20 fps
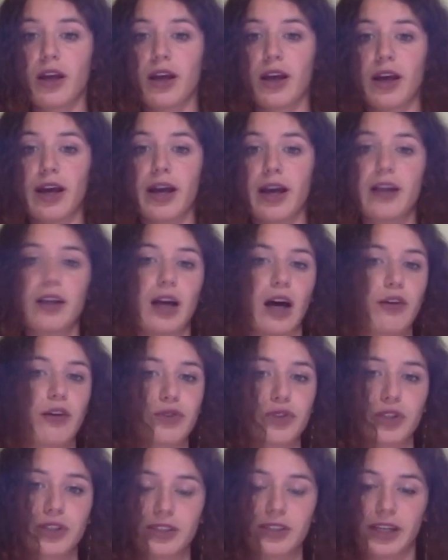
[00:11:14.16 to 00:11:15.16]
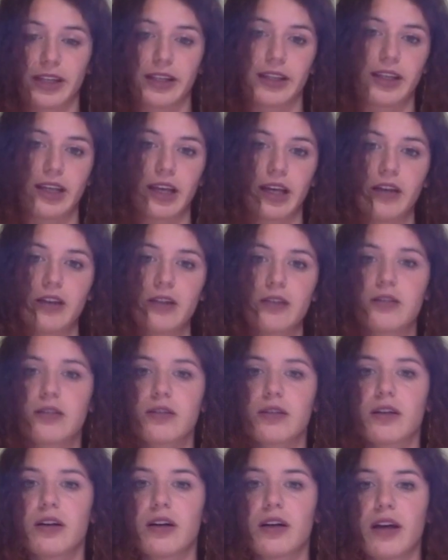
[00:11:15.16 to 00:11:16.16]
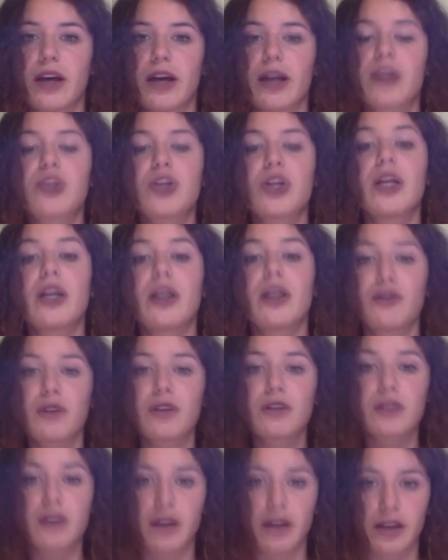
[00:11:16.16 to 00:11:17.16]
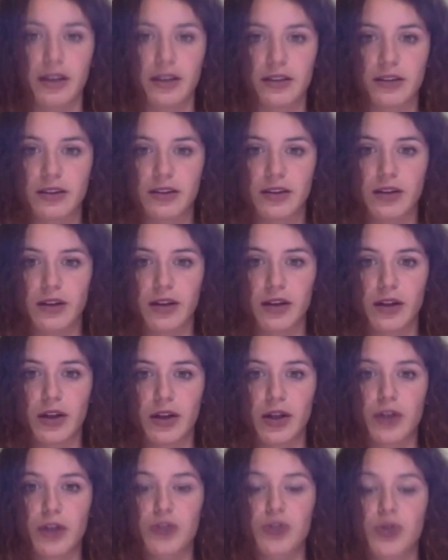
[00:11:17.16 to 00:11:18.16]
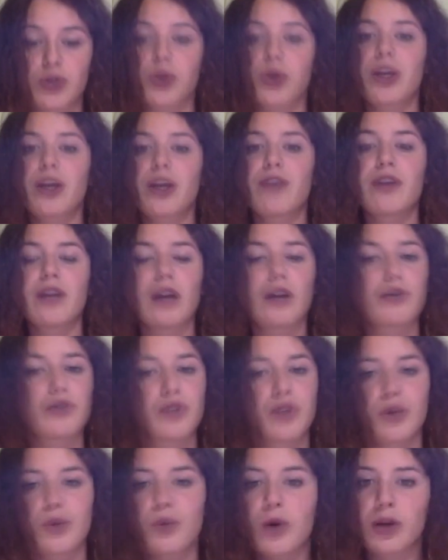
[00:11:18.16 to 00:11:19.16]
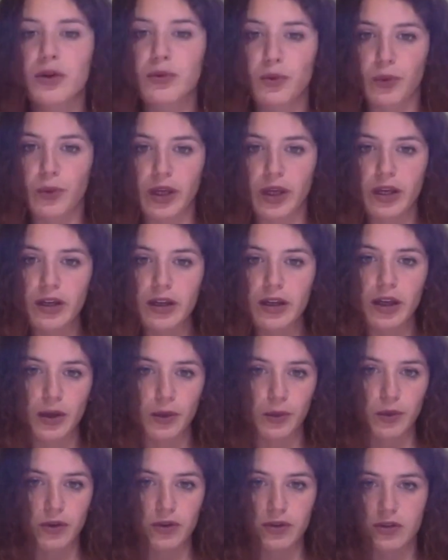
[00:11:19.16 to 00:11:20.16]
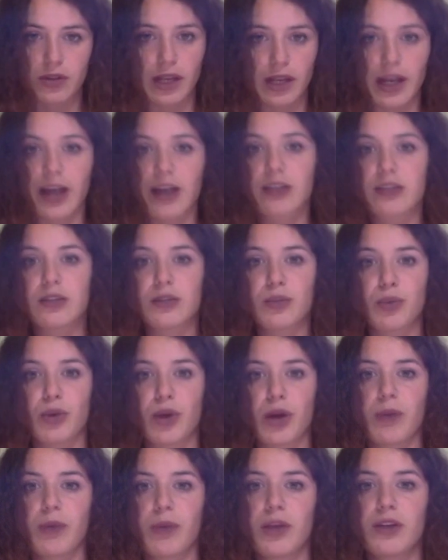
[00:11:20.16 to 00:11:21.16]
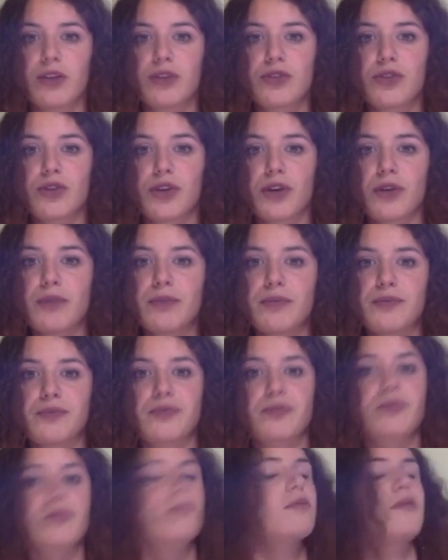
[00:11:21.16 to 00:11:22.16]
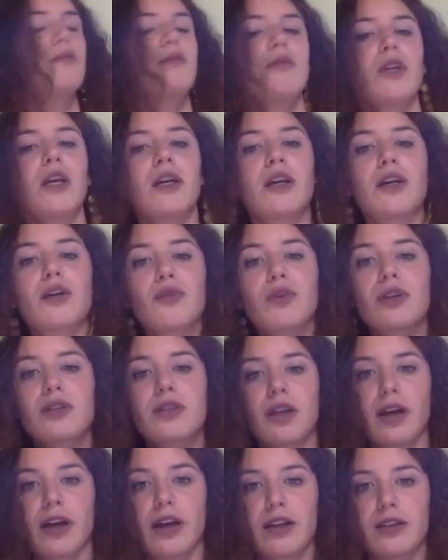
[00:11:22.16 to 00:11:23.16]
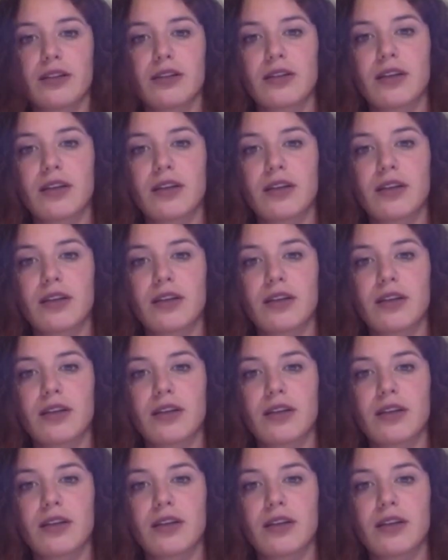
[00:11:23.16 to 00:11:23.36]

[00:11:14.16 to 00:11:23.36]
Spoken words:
and after 10 days, actually he resigned. So not even after 1 week he was elected prime minister, he resigned.